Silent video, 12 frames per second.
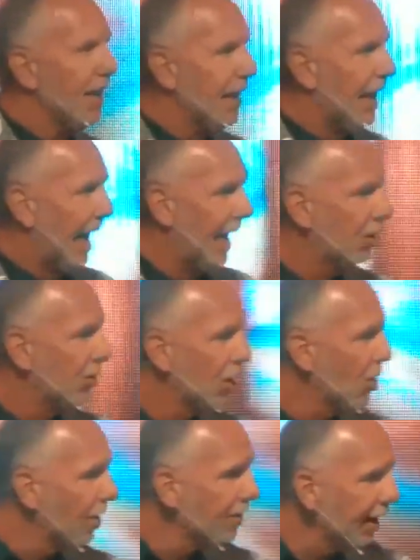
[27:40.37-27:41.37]
I don't
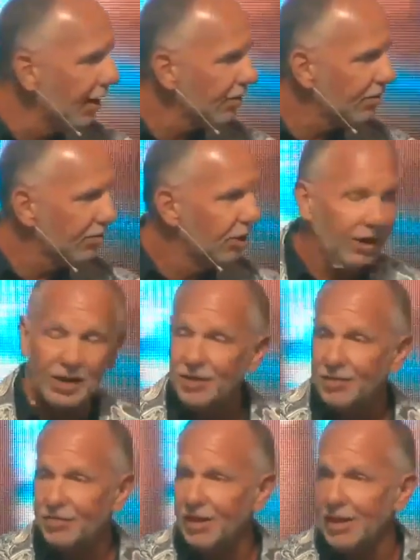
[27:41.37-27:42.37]
go in there looking to
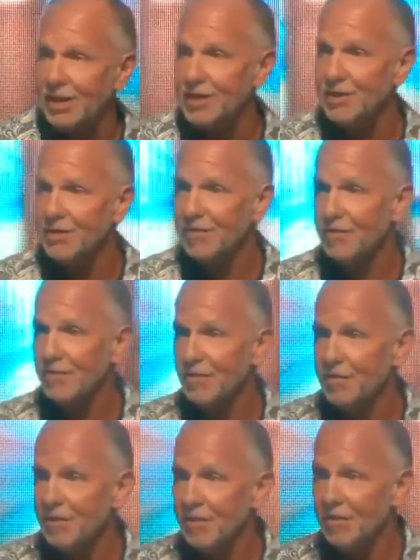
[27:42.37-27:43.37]
see
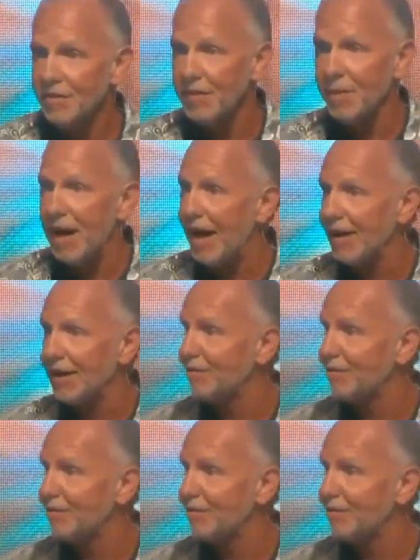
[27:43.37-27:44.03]
the body of